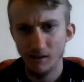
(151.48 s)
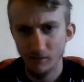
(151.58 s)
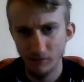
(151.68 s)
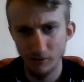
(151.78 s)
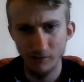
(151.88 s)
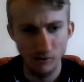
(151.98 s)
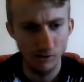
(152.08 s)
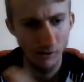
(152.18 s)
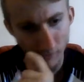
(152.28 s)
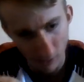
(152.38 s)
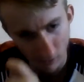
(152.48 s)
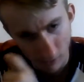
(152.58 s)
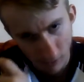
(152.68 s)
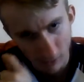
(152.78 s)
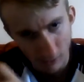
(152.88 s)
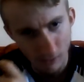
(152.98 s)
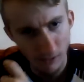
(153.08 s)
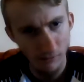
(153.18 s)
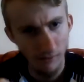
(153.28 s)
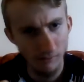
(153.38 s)
I think the Stroud and District League is still
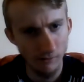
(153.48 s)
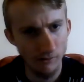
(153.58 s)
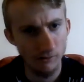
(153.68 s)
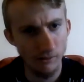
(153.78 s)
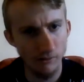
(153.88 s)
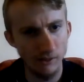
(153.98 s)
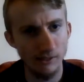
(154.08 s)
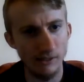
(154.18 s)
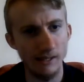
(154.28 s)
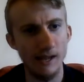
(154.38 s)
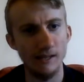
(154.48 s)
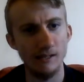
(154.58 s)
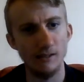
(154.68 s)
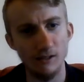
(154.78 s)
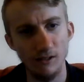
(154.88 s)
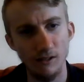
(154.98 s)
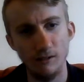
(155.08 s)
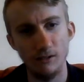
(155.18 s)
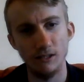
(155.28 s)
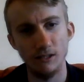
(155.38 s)
around to this day,
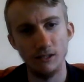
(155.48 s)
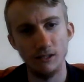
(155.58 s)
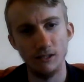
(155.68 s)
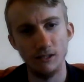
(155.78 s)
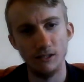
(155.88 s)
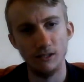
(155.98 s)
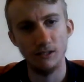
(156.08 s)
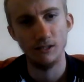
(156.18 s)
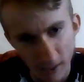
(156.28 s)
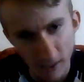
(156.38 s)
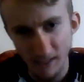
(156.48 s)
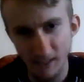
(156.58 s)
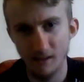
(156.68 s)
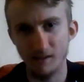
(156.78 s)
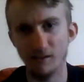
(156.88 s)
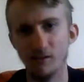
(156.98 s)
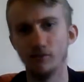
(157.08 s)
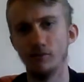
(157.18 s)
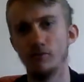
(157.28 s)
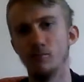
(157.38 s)
and it sits at level 14 of the
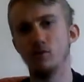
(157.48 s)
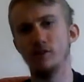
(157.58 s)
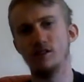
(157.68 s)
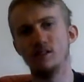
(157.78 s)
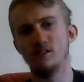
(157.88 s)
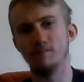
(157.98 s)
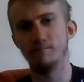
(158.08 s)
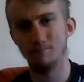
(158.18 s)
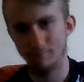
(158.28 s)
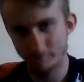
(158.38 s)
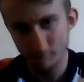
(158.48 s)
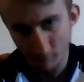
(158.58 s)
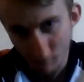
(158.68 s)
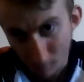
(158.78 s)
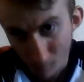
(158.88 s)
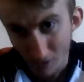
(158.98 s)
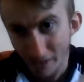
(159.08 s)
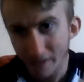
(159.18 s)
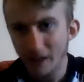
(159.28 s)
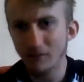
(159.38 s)
Football League system.
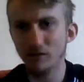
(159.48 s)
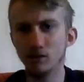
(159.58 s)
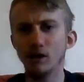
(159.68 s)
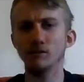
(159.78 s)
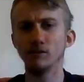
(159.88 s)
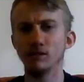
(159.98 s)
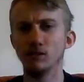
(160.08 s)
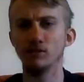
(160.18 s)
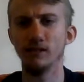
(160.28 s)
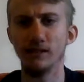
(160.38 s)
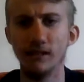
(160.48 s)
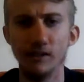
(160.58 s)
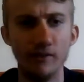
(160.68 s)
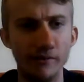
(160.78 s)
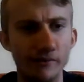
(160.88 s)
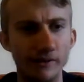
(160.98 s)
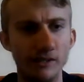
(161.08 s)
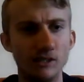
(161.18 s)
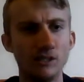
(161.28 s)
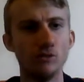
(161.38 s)
In the Stroud and District League they
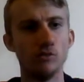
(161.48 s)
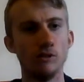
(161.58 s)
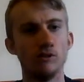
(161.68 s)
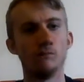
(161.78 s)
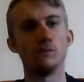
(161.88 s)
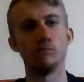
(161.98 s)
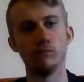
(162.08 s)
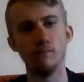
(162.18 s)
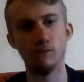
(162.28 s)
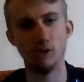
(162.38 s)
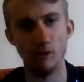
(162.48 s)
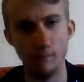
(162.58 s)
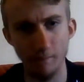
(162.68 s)
finished as runners-up to Brimscombe,